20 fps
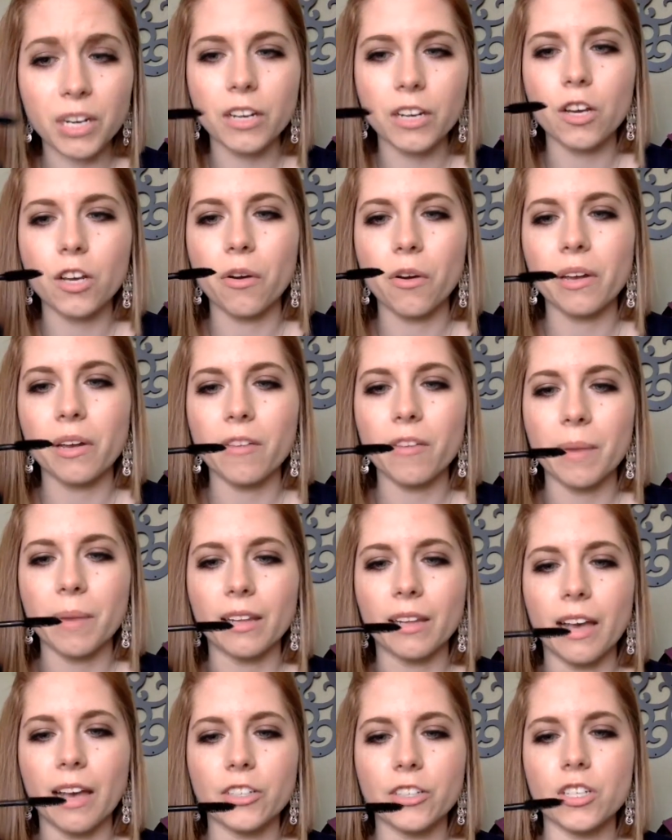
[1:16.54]
coating of my
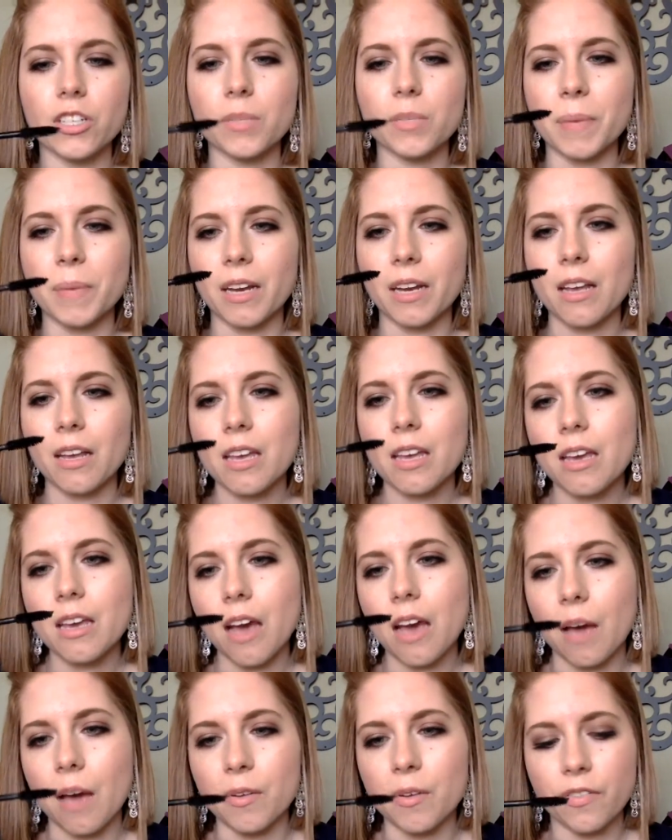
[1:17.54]
lashes, but
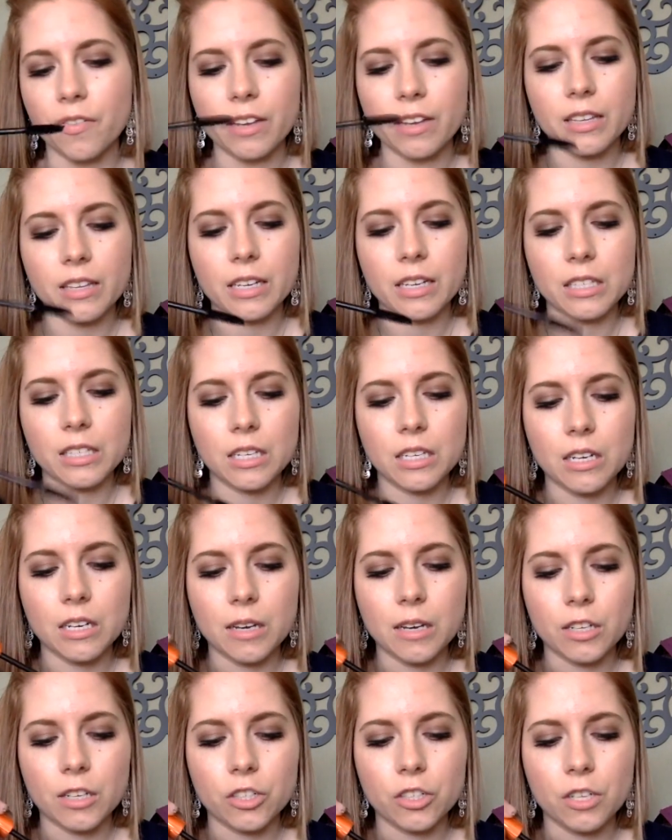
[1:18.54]
I'm afraid that it's going to
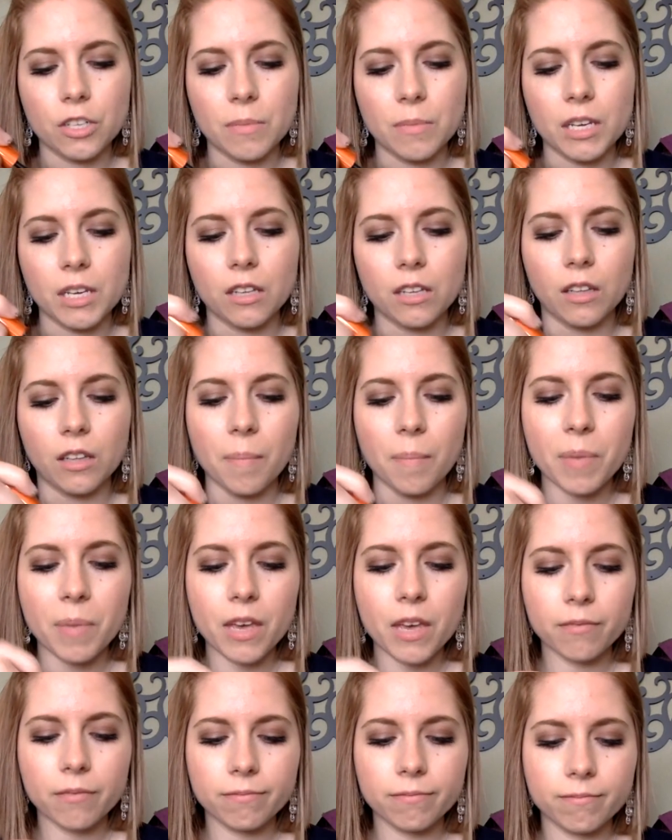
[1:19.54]
actually be clumpy.
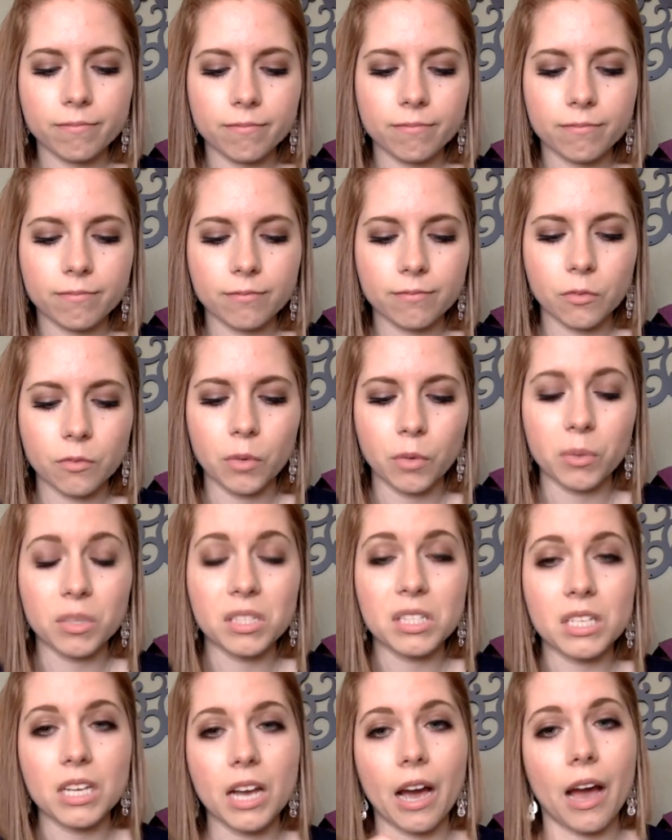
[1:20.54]
We will
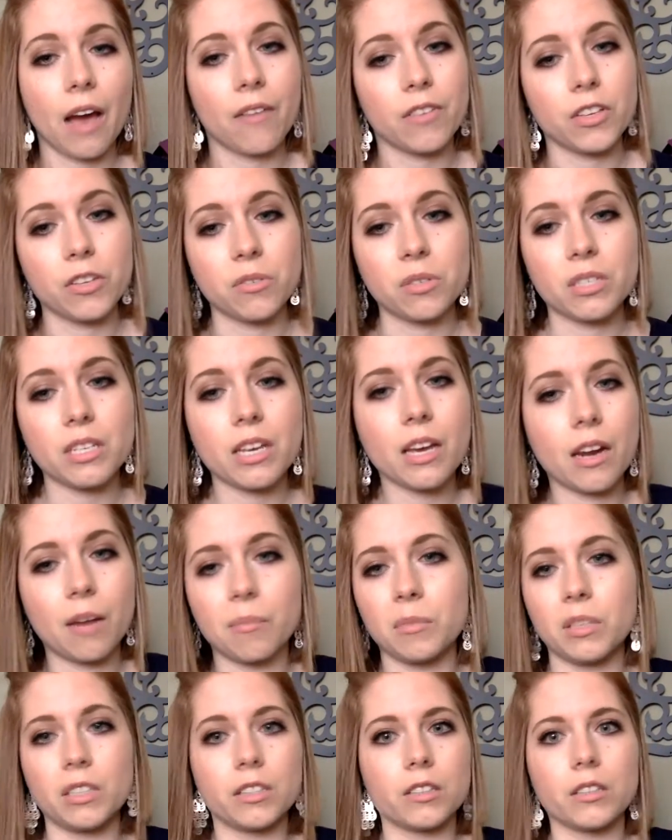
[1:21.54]
see. I haven't used it yet.
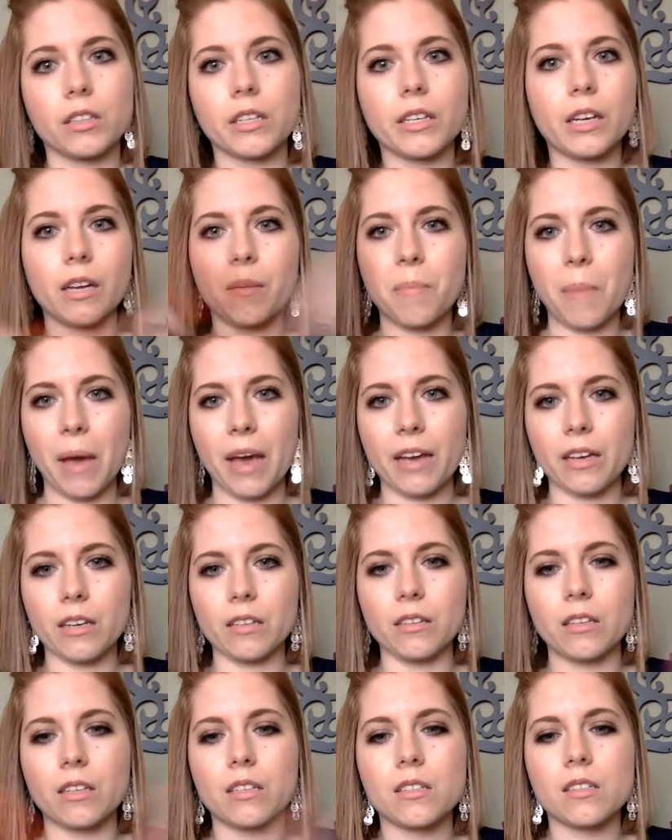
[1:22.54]
I'm literally
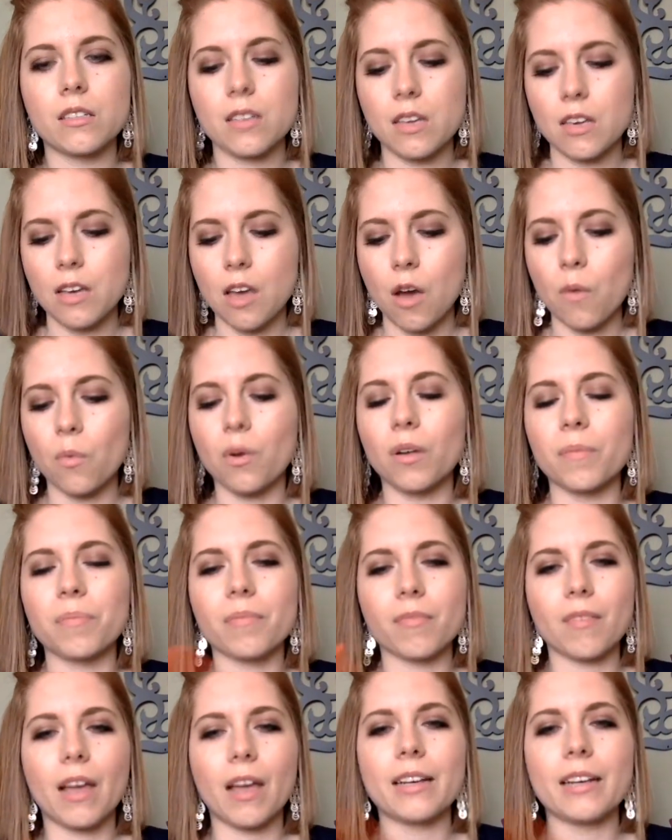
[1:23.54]
unbagging this. Well,
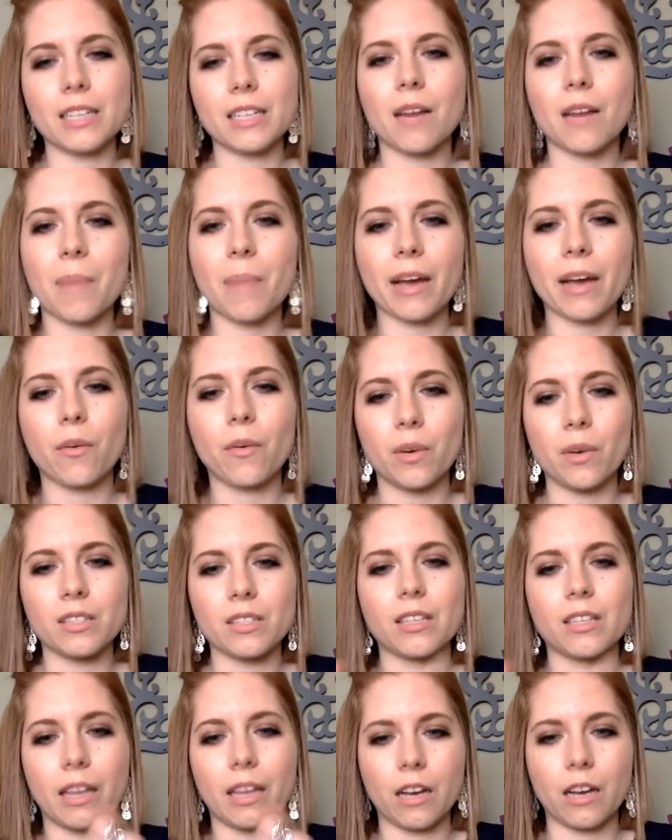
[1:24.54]
I did unbag it once
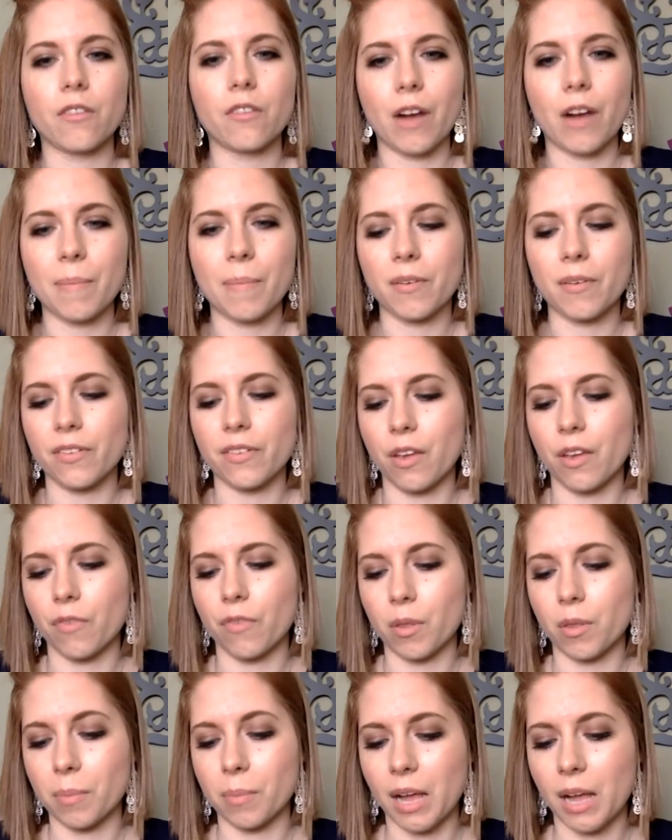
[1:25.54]
and like unwrap everything from
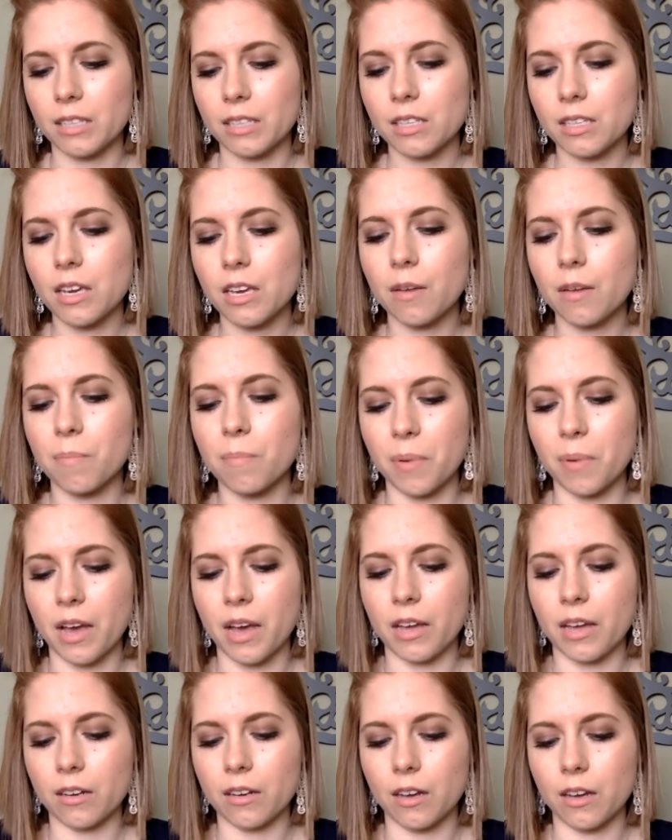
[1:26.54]
the plastic,
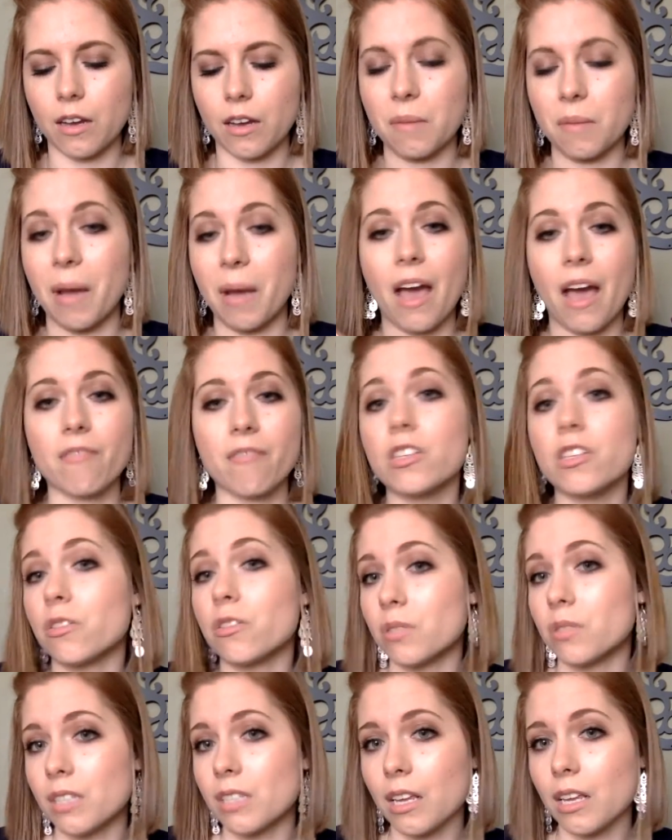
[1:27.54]
but I haven't
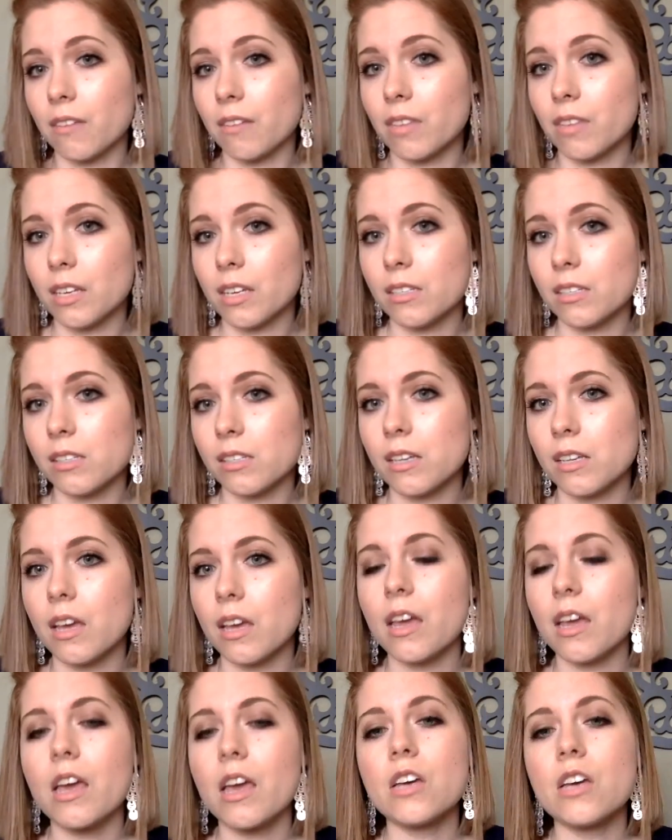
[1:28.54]
used any of this.
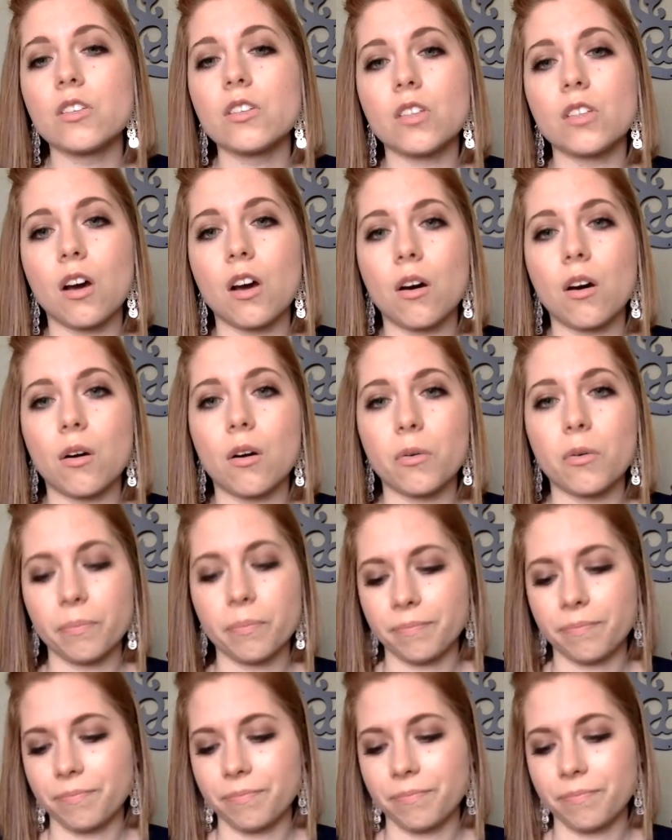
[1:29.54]
So